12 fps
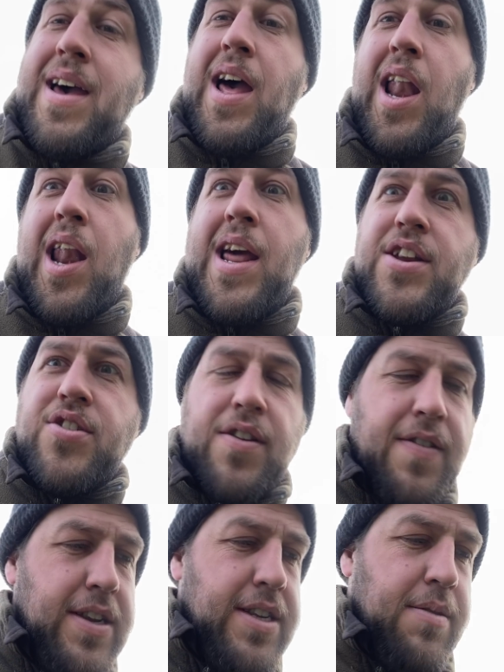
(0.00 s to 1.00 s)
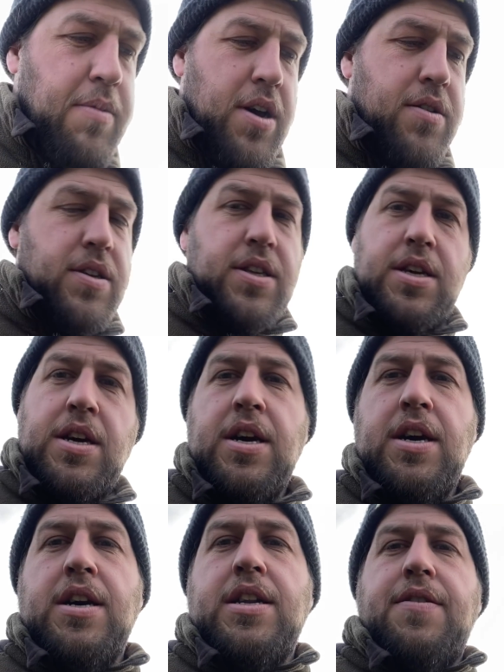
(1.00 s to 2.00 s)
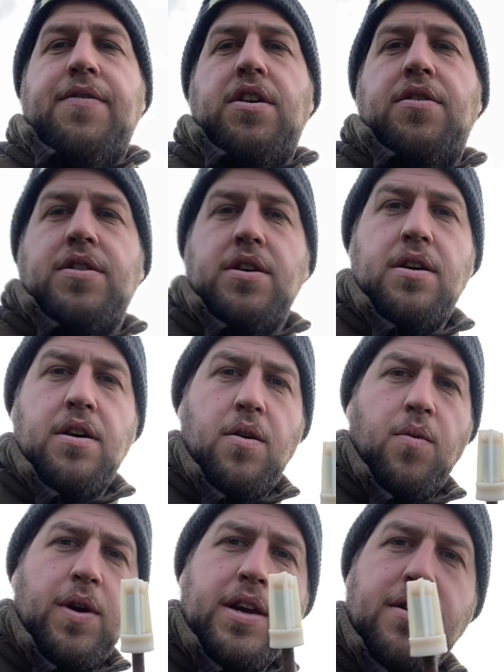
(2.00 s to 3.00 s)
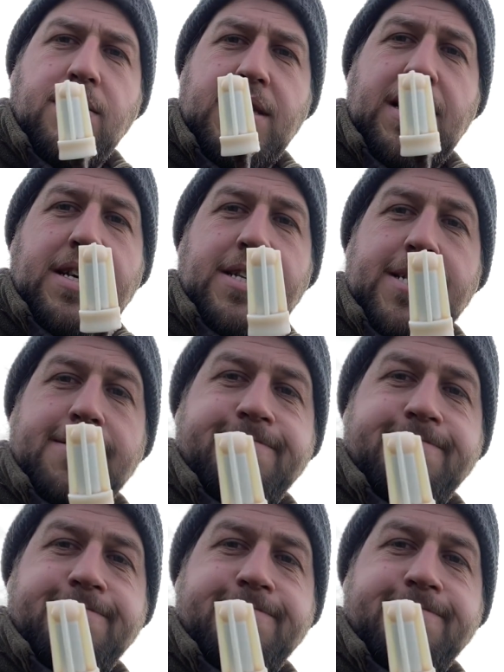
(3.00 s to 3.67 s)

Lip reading: electric fencing posts does everyone use? We use these,